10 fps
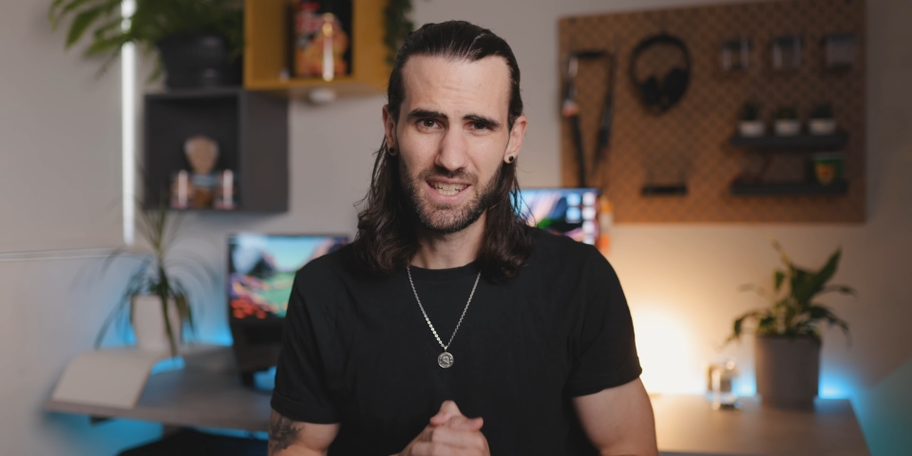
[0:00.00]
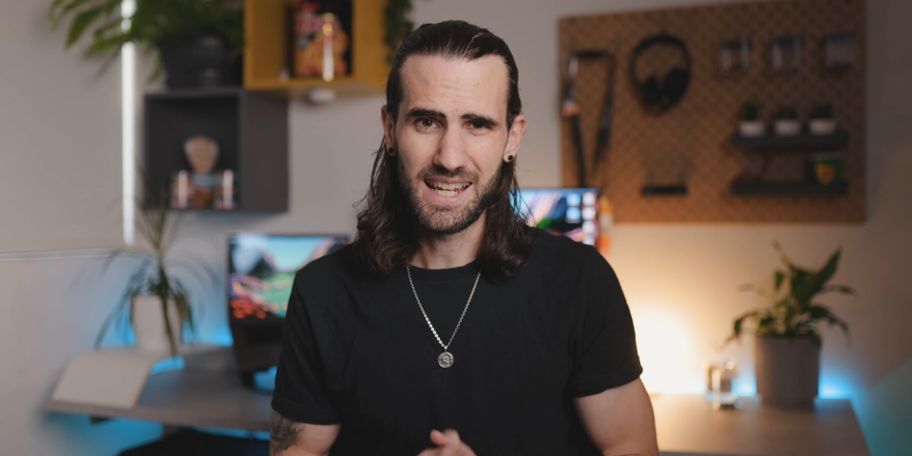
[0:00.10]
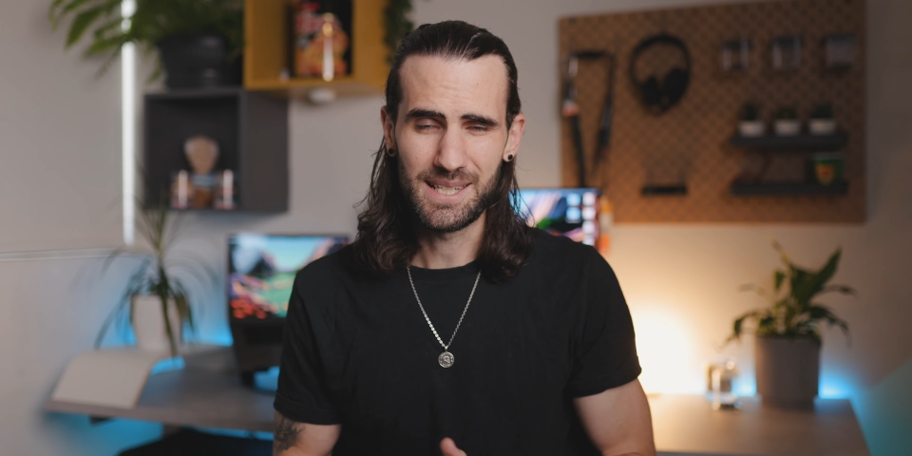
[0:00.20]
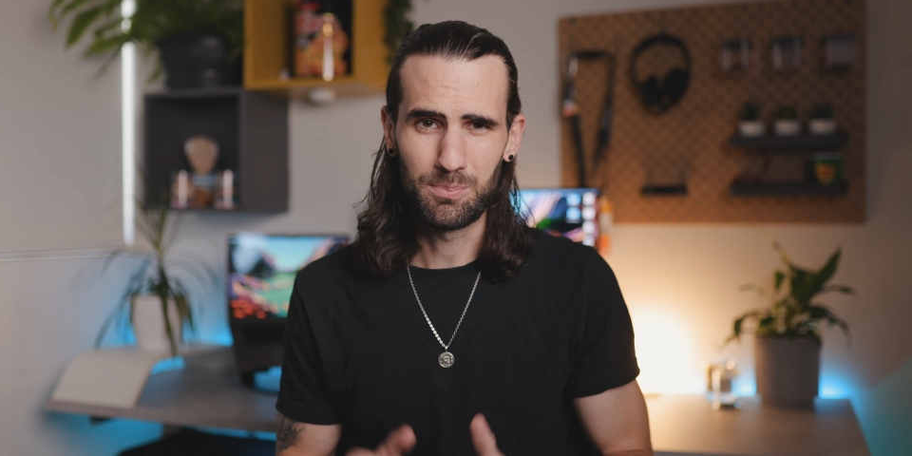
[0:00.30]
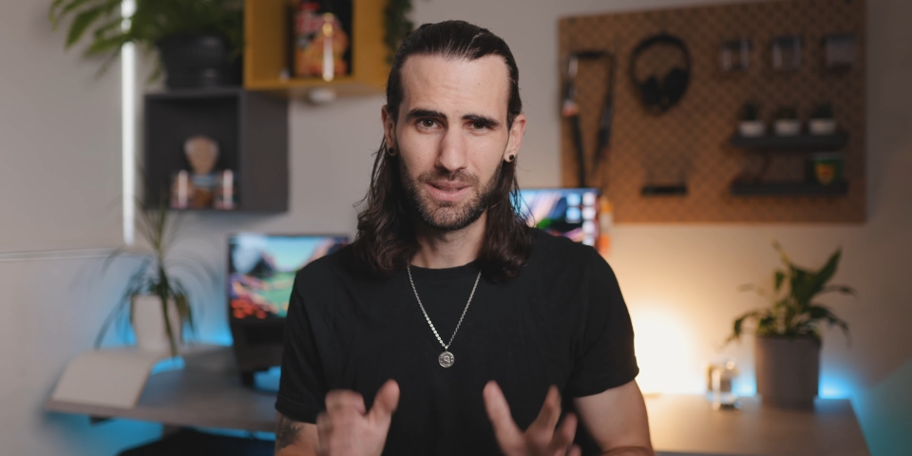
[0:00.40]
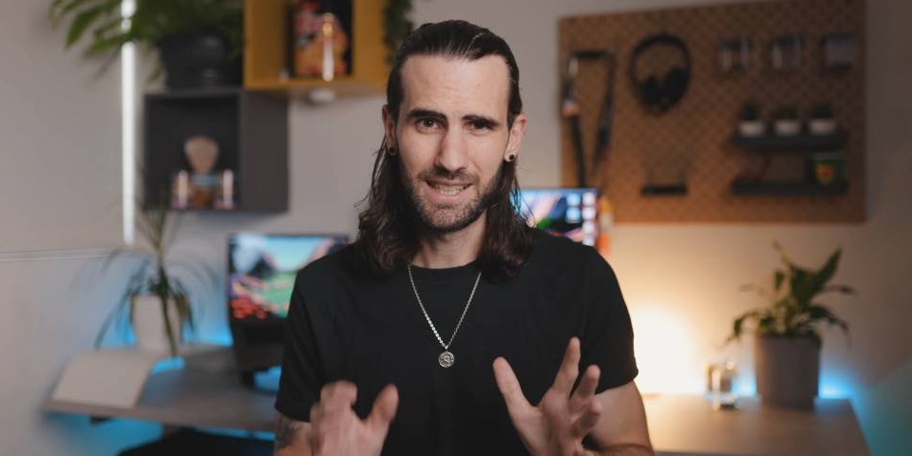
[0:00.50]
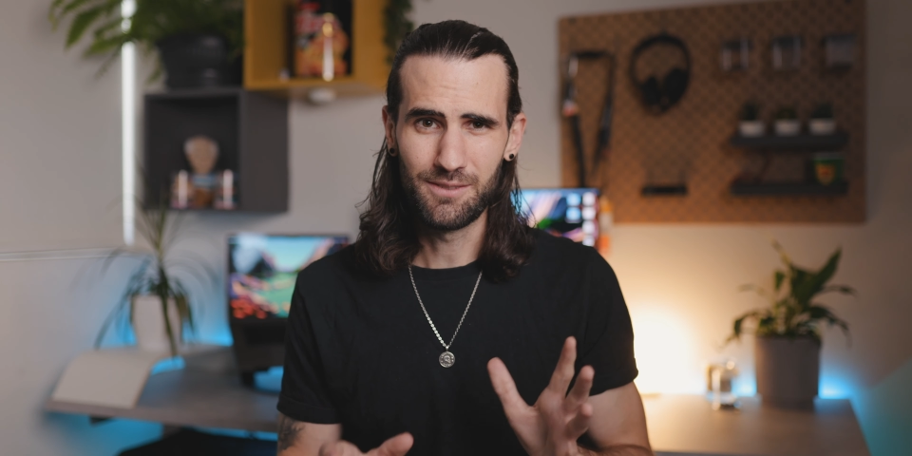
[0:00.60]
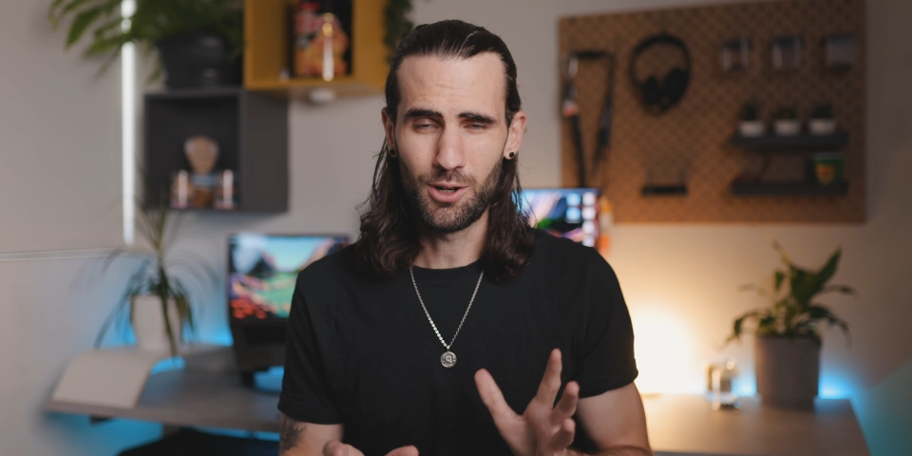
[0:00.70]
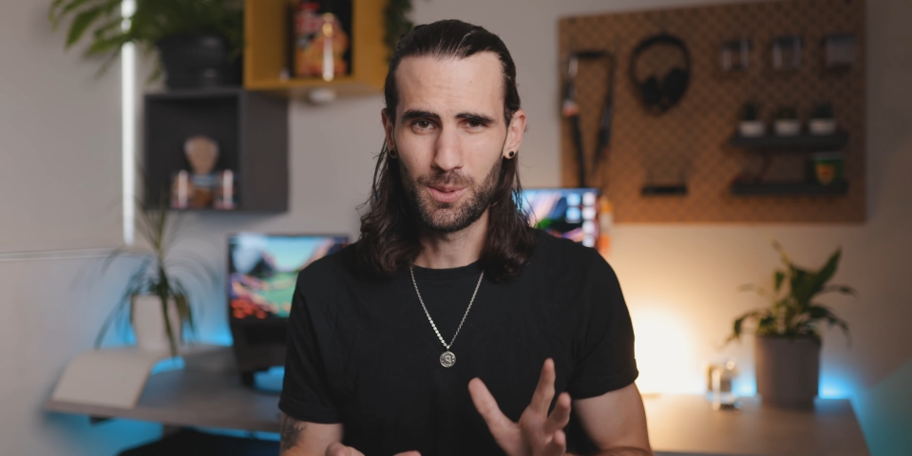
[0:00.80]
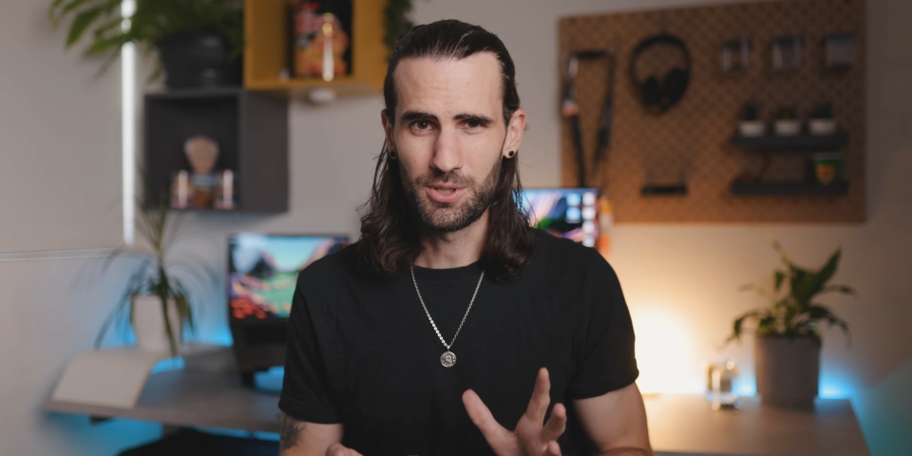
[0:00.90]
it has plenty
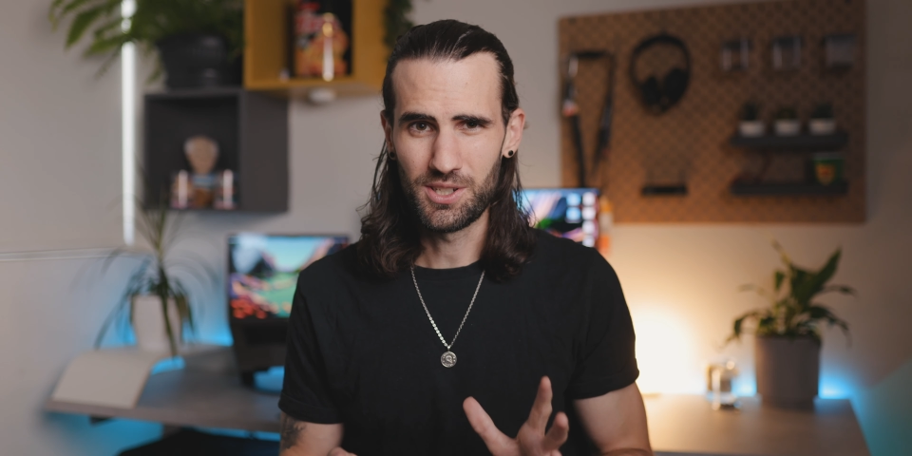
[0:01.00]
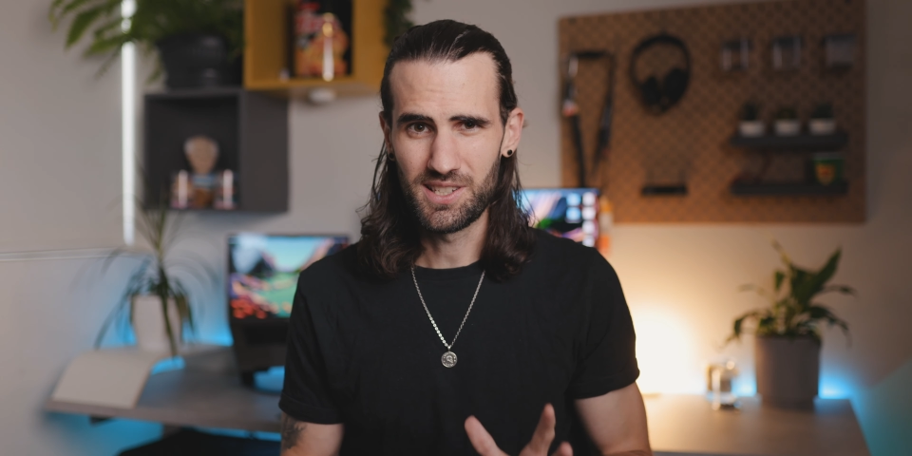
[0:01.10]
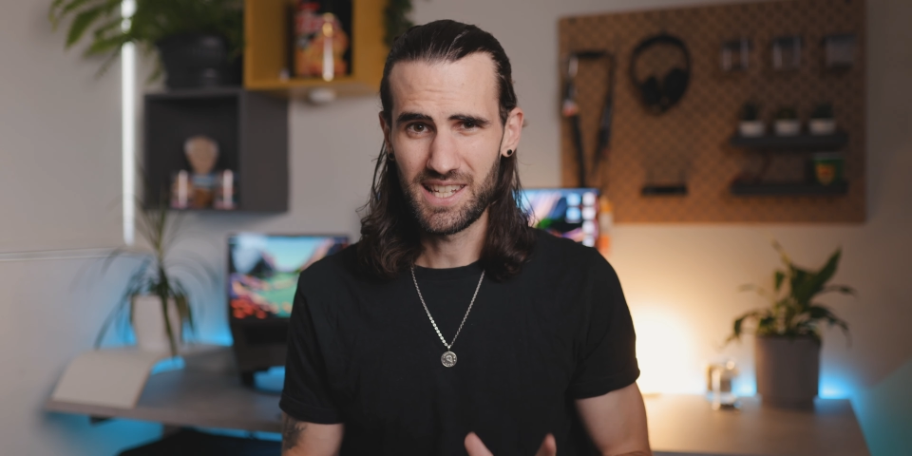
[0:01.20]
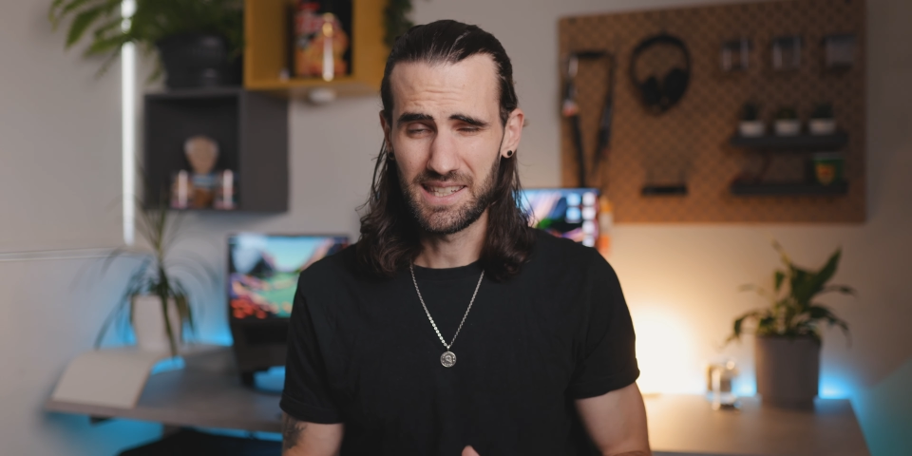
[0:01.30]
of options